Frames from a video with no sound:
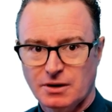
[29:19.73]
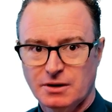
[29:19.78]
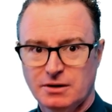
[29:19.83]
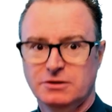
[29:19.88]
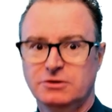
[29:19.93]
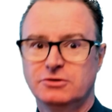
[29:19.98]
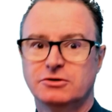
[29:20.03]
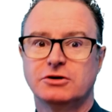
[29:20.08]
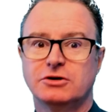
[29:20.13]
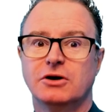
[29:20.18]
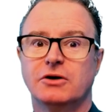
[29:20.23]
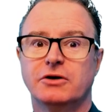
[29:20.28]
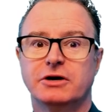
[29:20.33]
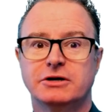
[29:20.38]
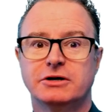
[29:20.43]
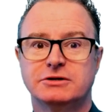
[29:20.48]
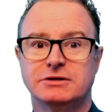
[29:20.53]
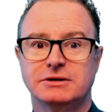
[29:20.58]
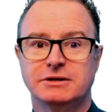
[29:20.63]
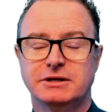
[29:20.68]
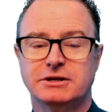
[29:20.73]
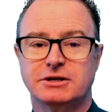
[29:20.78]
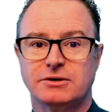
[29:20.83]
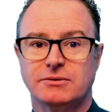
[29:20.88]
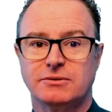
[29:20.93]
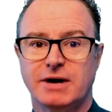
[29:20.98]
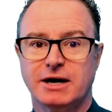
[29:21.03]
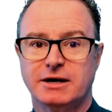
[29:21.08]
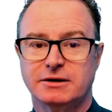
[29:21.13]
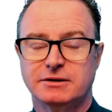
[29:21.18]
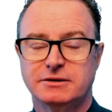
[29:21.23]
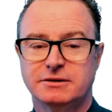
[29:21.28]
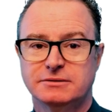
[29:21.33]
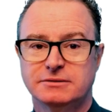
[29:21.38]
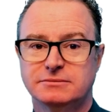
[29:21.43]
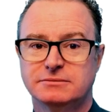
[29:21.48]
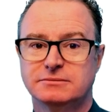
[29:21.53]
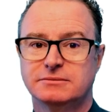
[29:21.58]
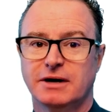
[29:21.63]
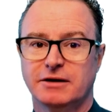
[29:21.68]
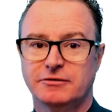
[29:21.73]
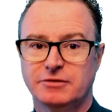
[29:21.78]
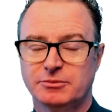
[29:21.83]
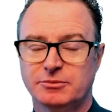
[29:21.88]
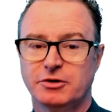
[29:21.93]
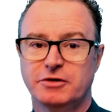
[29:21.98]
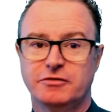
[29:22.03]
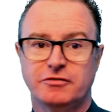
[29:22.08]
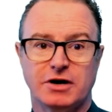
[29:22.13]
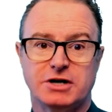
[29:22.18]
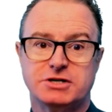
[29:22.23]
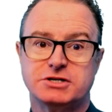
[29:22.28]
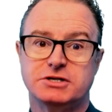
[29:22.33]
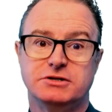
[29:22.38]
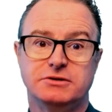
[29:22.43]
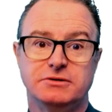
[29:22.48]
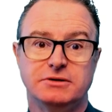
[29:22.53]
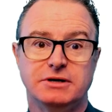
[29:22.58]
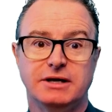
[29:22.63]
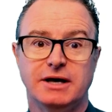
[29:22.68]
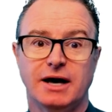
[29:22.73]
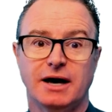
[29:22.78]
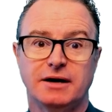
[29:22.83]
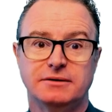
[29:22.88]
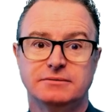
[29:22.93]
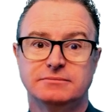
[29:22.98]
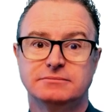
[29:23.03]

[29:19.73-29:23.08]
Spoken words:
You can go in here, delete their record, have them refresh and do it again.